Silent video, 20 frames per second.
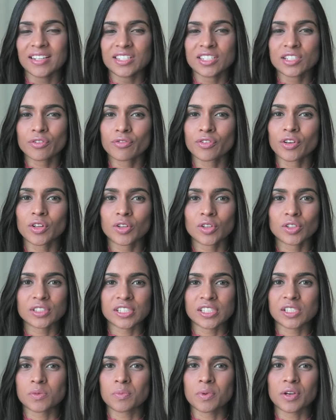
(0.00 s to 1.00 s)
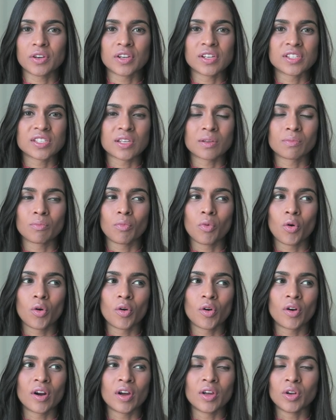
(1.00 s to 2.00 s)
difficult experience and
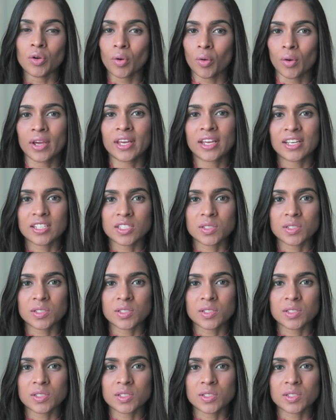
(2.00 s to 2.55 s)
more annoying